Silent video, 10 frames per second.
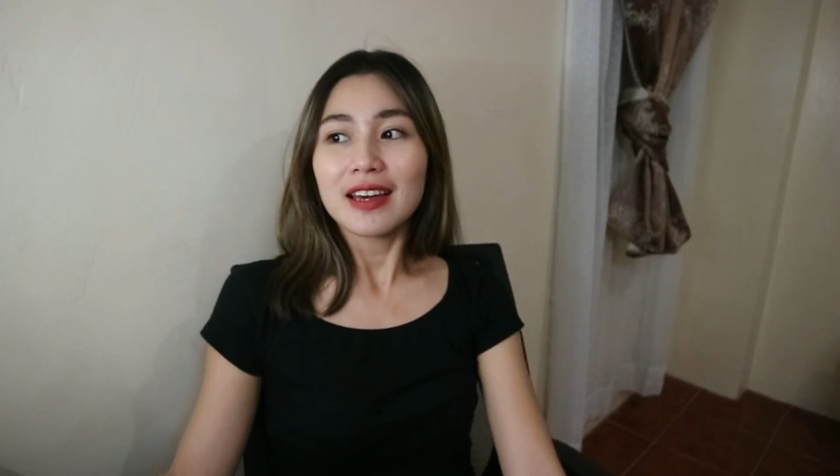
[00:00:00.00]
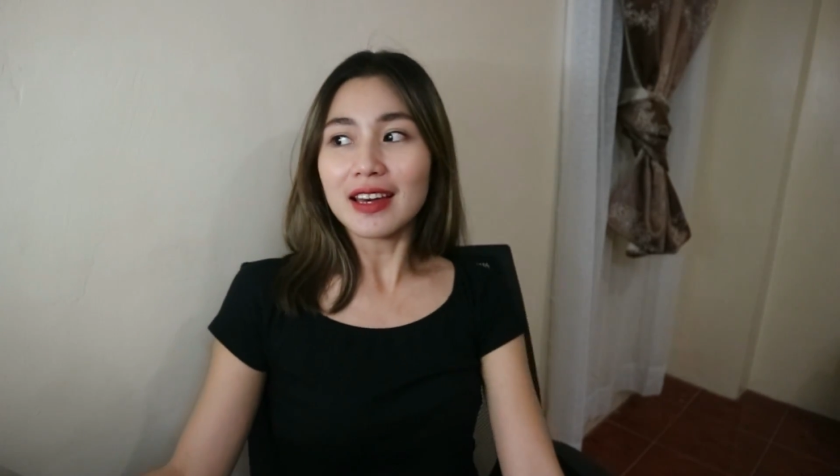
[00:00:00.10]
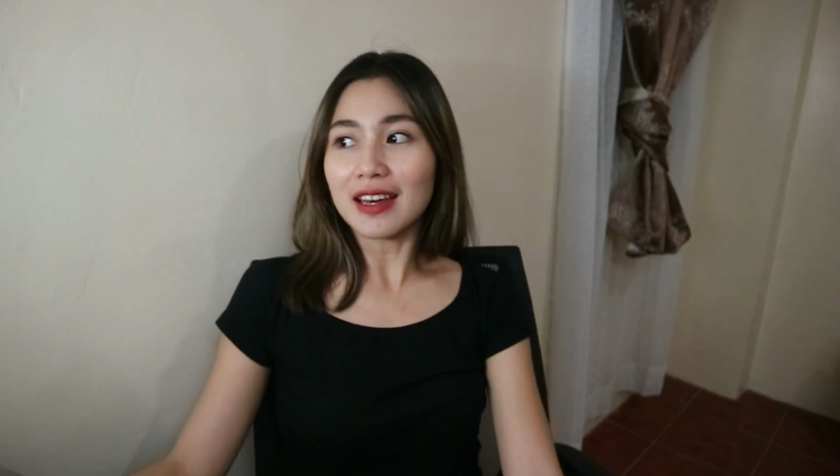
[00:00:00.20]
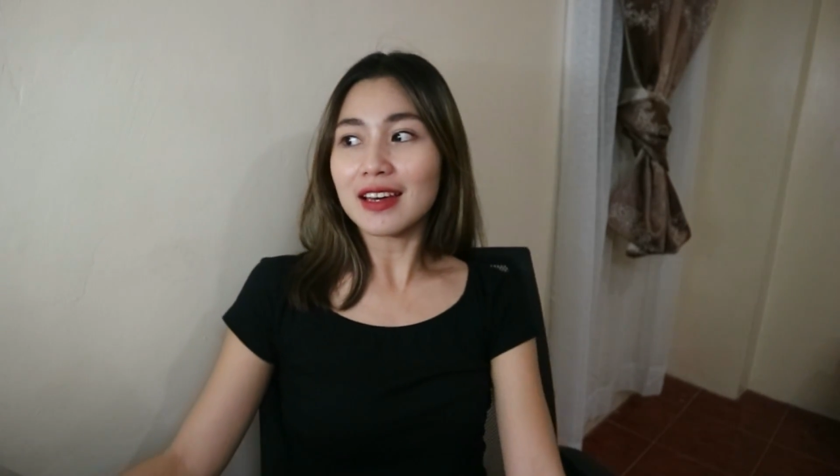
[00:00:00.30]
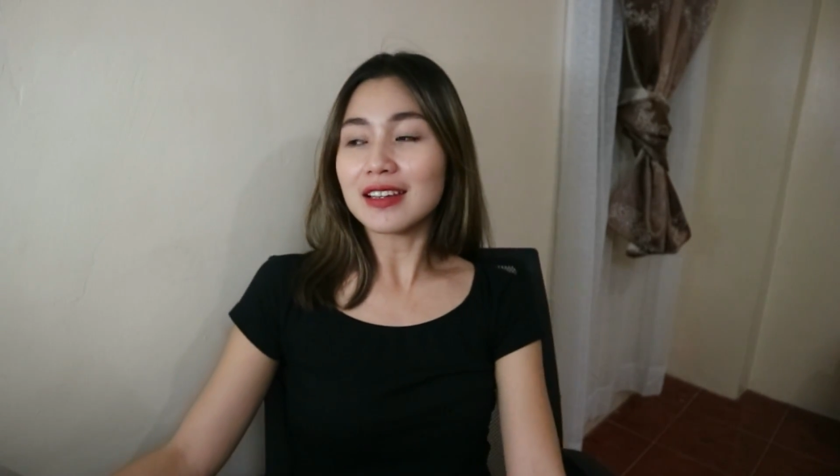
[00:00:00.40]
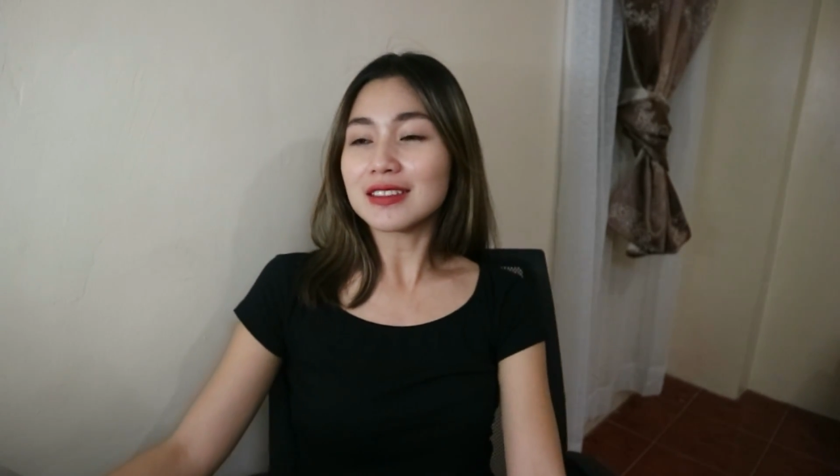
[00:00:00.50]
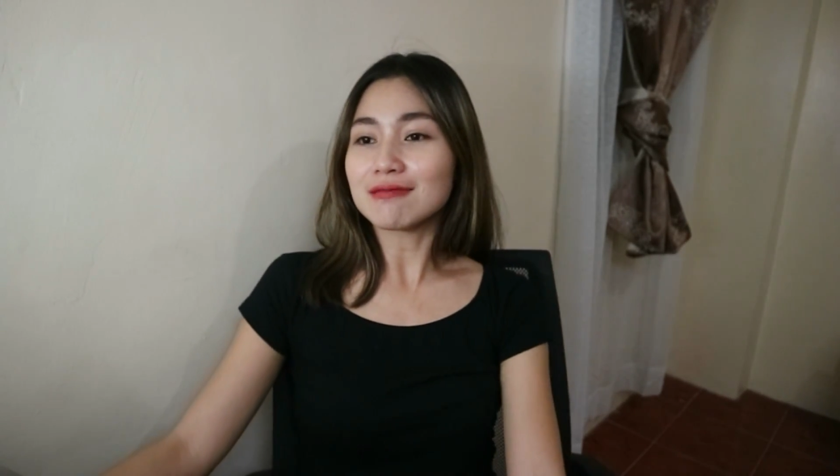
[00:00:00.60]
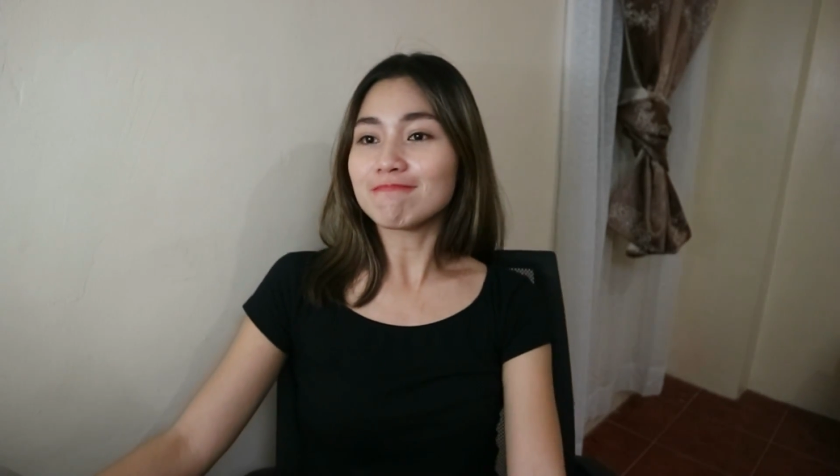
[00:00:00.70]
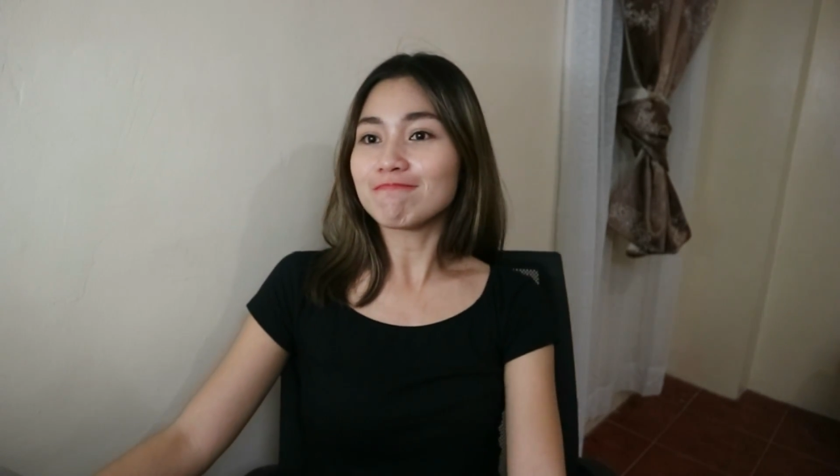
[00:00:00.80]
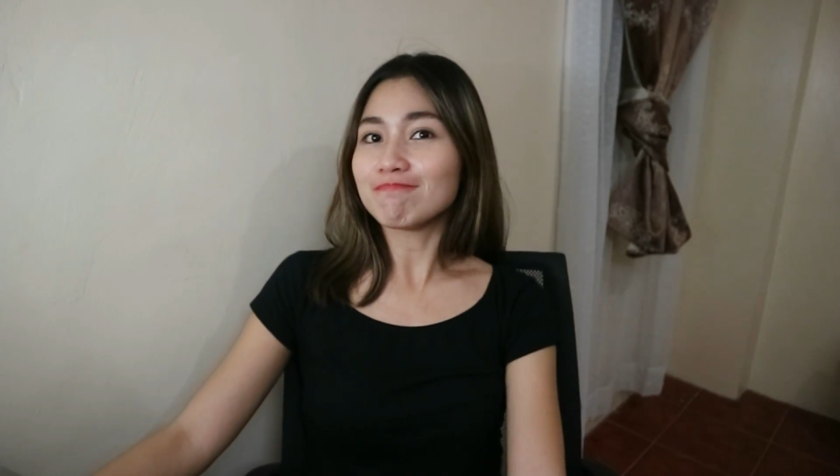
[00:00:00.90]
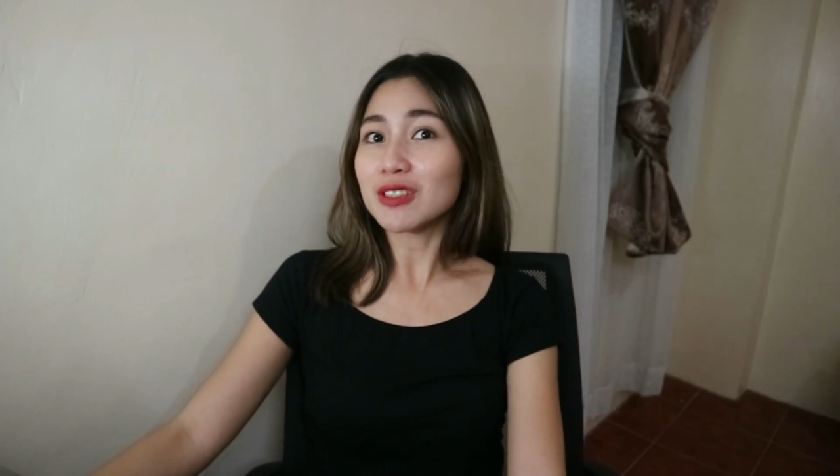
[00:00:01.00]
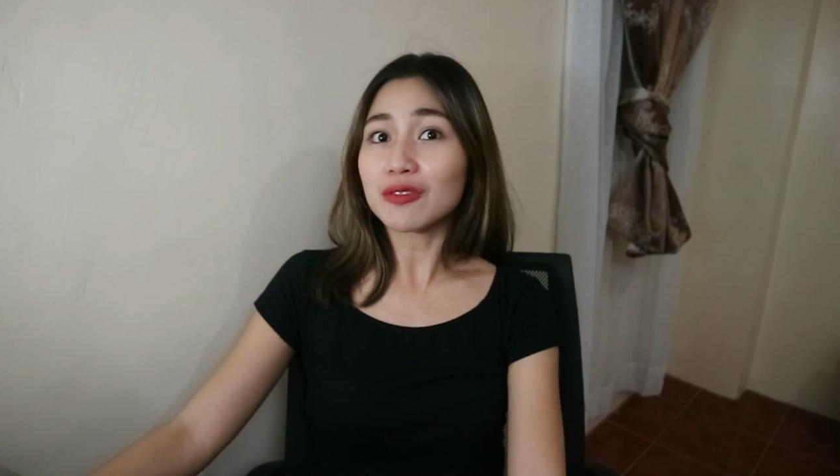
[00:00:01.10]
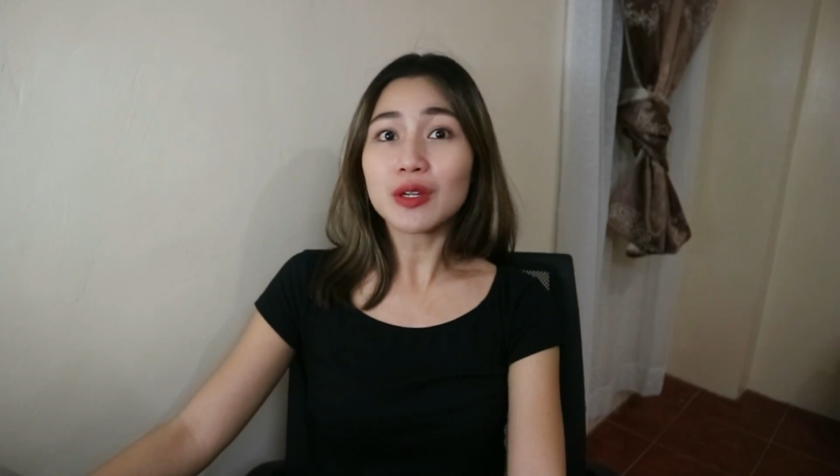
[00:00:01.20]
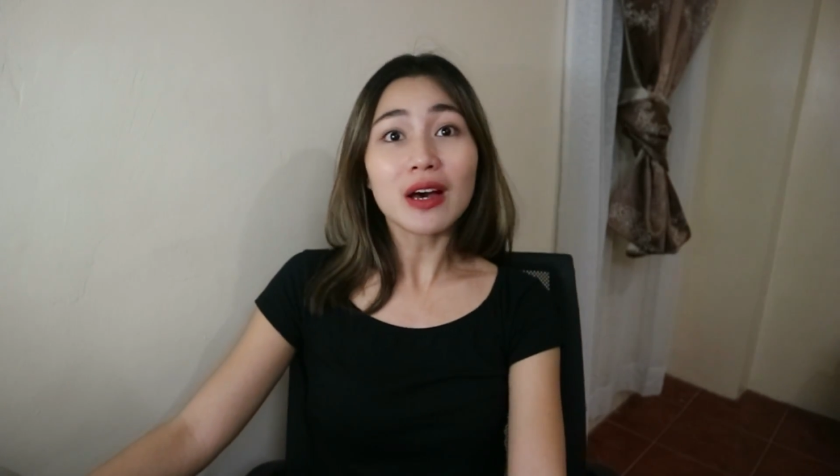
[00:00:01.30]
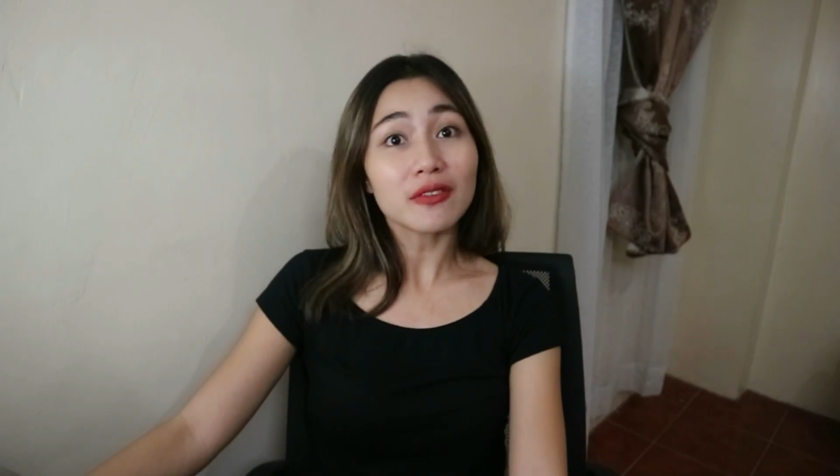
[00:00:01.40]
And
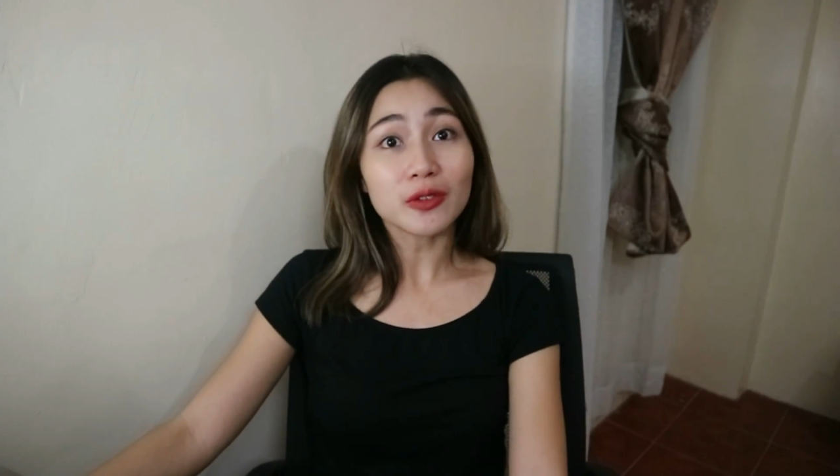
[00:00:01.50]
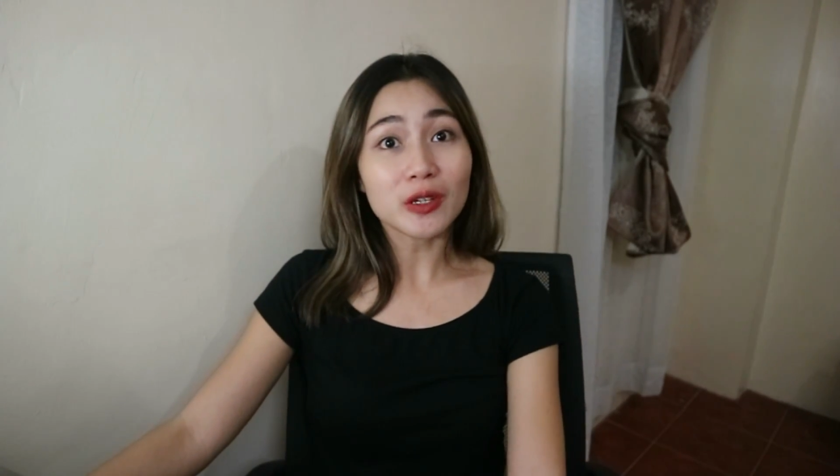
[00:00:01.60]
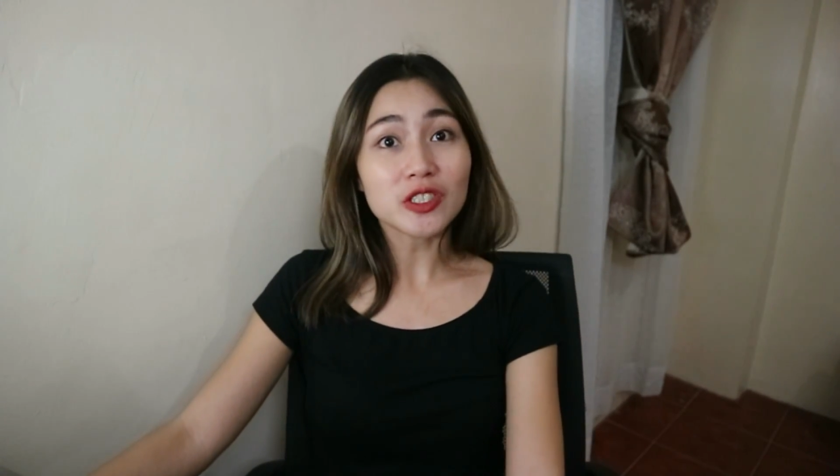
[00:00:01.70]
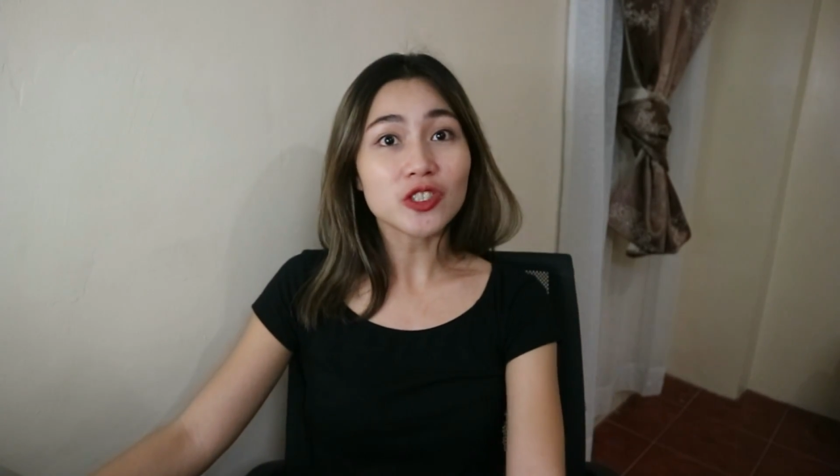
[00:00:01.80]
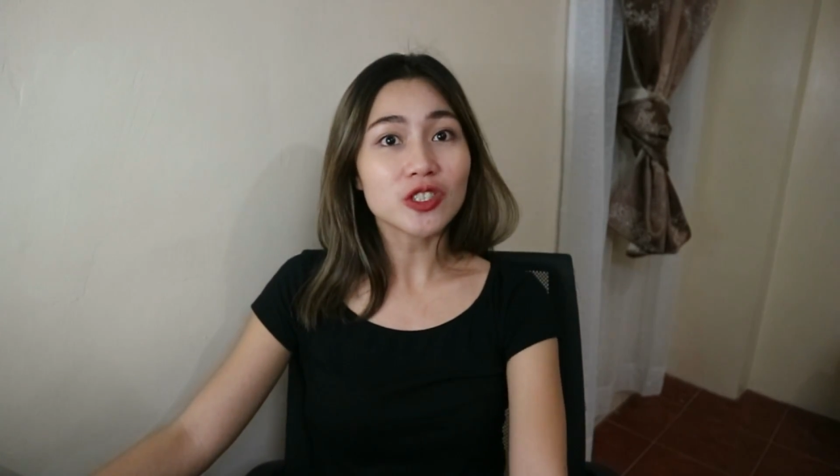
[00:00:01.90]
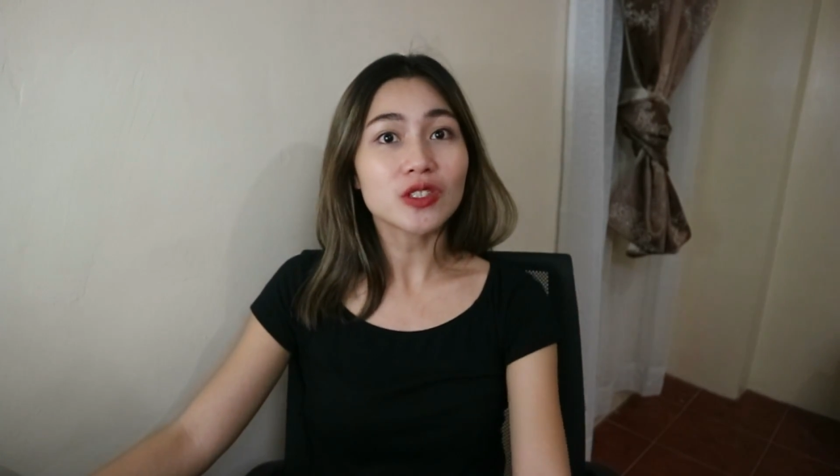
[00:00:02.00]
if you have questions,